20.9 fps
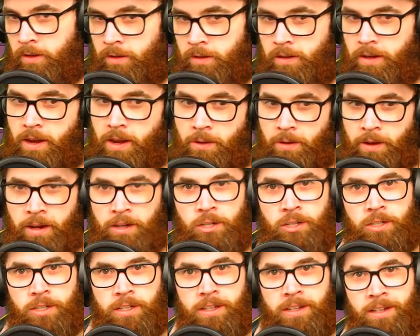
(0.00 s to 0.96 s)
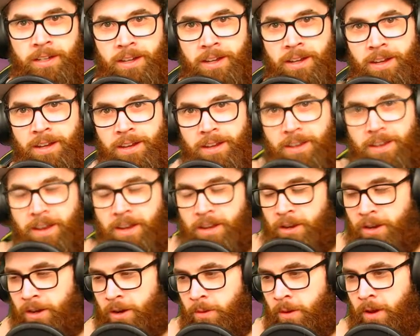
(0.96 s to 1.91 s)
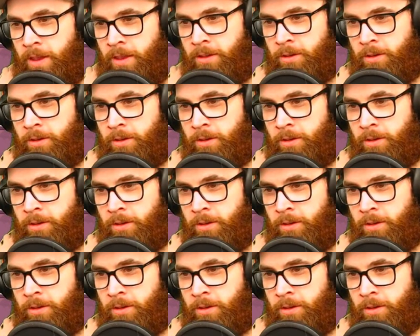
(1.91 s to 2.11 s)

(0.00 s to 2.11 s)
Now, actually, I kind of went